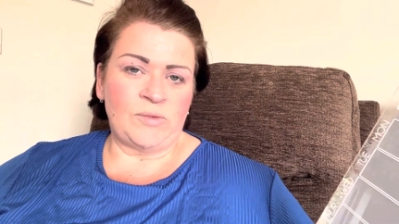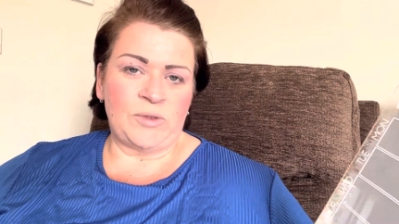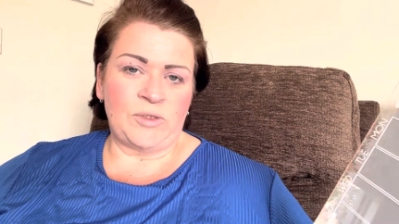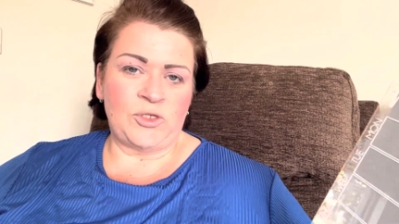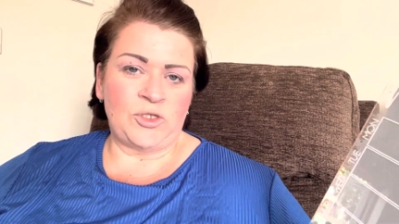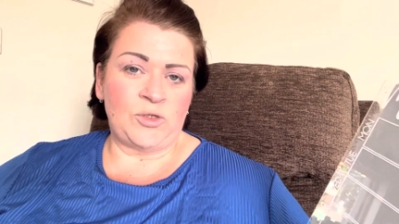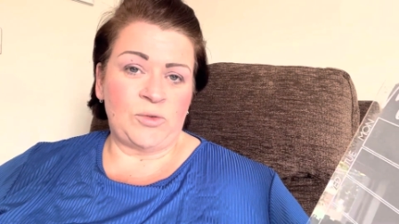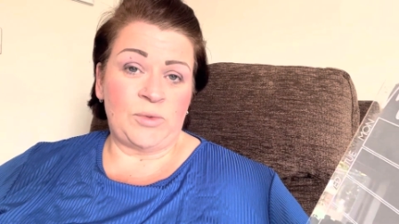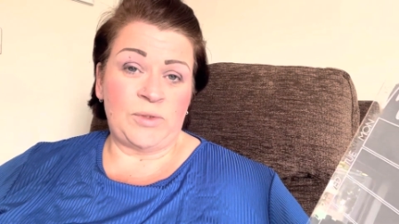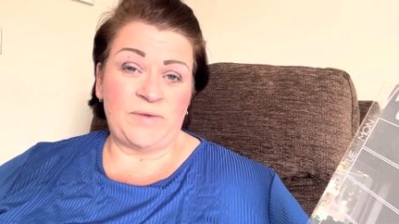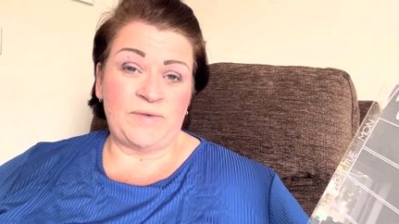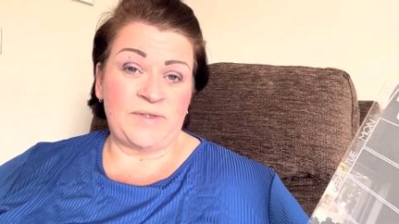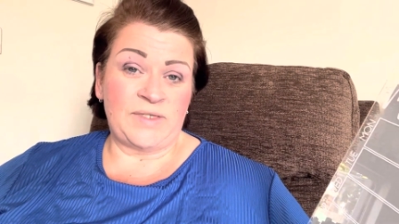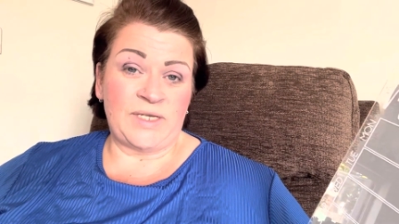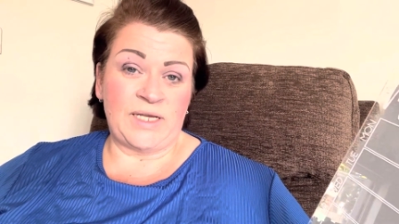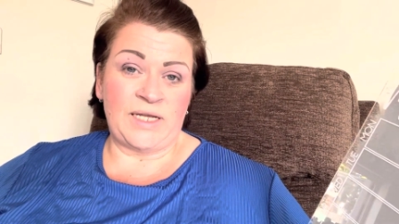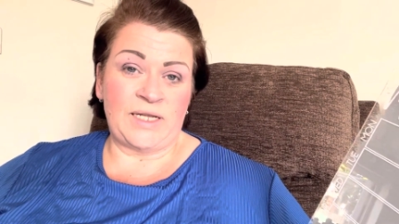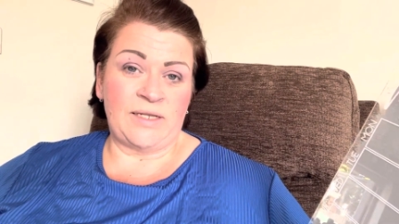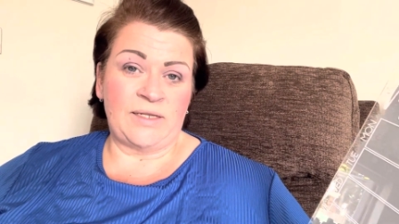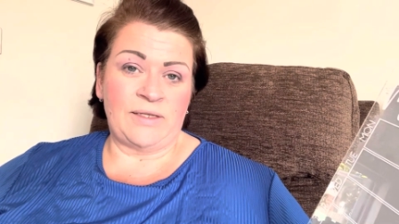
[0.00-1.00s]
which you will have
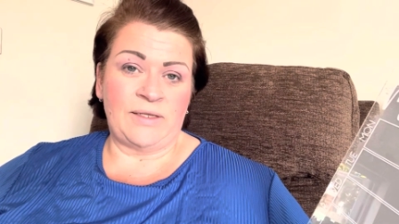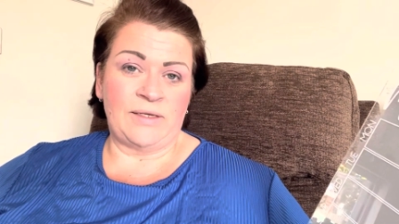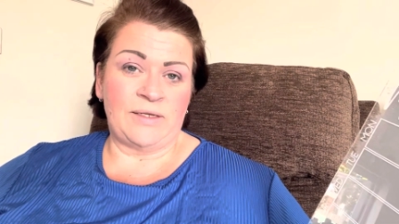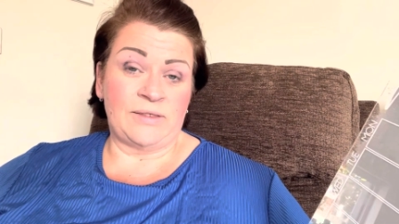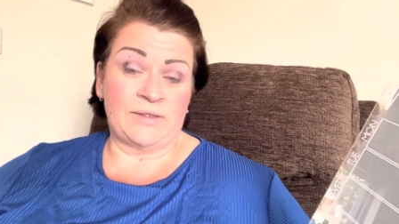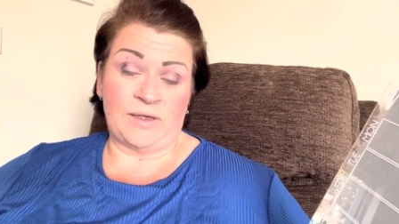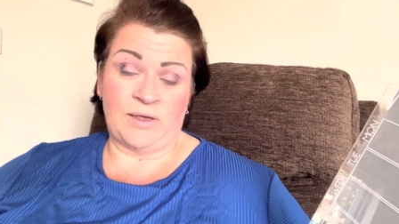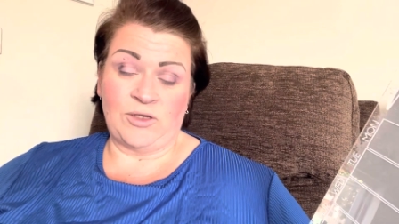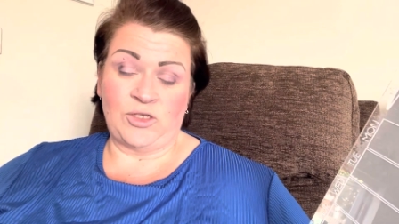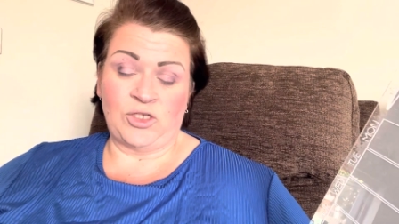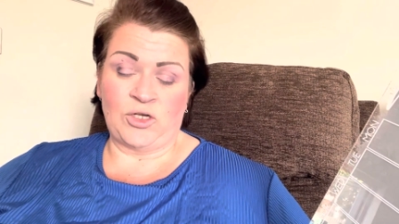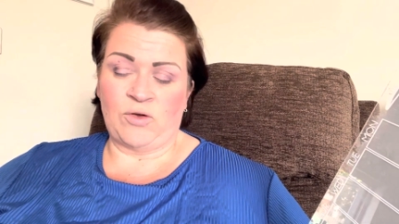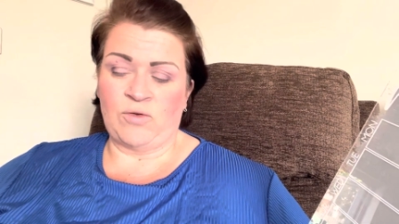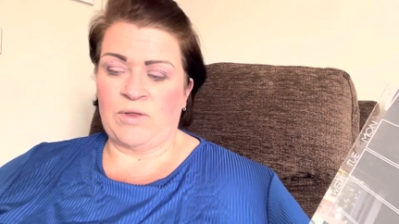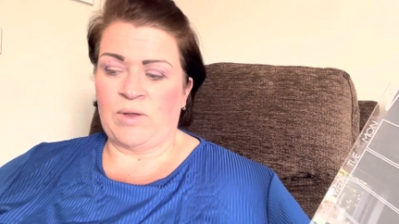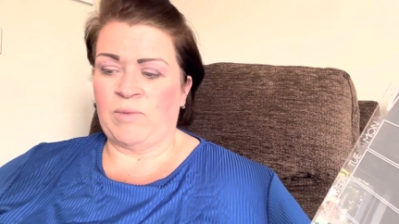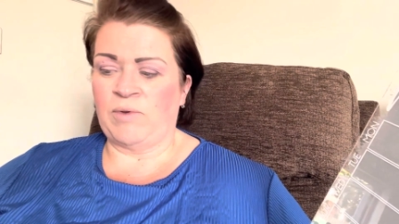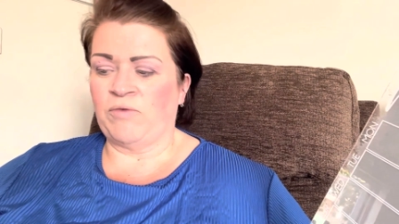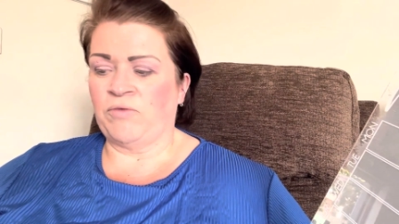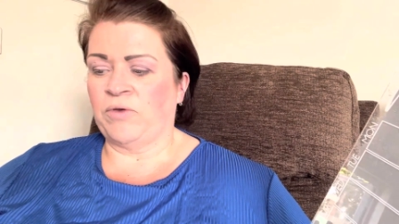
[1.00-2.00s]
seen because I show
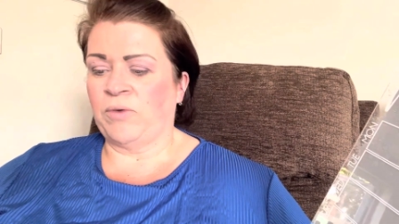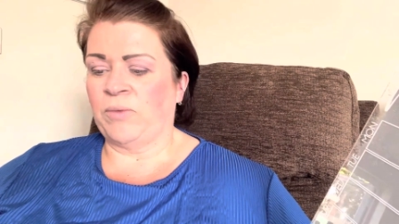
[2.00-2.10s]
them every